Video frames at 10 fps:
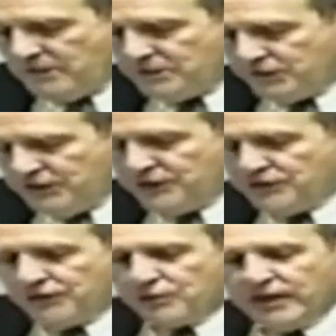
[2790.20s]
This
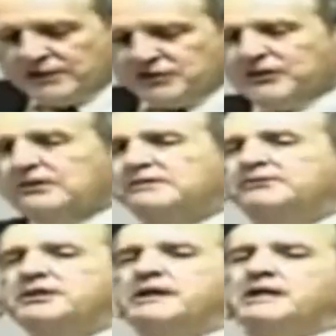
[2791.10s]
is the Great Seal
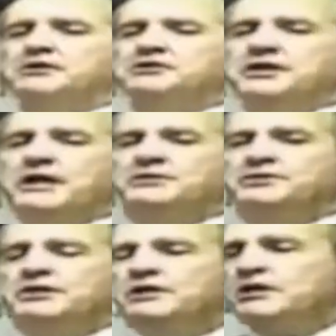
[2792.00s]
of the United States. The